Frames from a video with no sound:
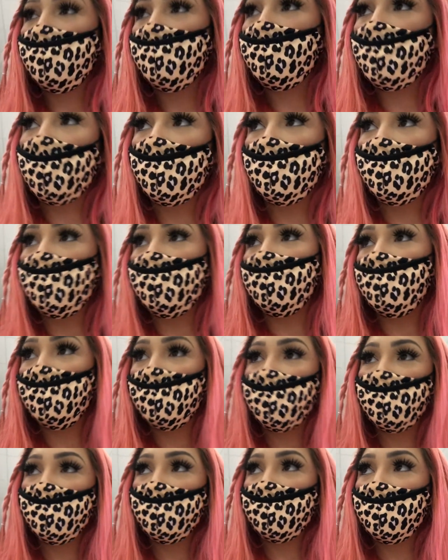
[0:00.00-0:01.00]
That we
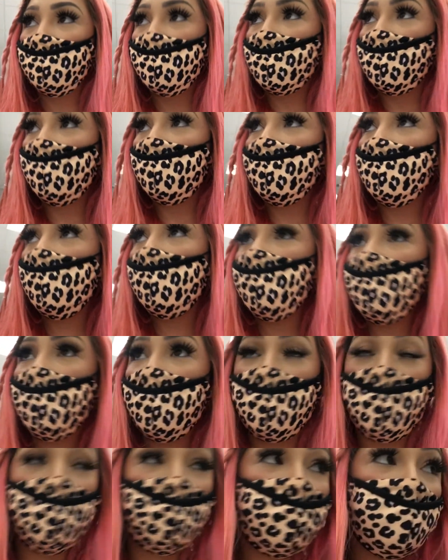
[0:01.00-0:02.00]
look, I don't know
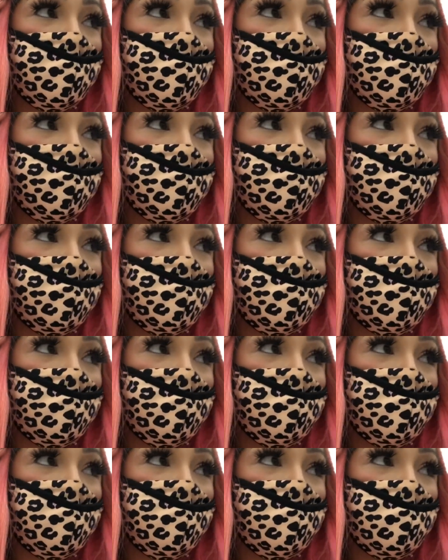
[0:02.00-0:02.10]
why.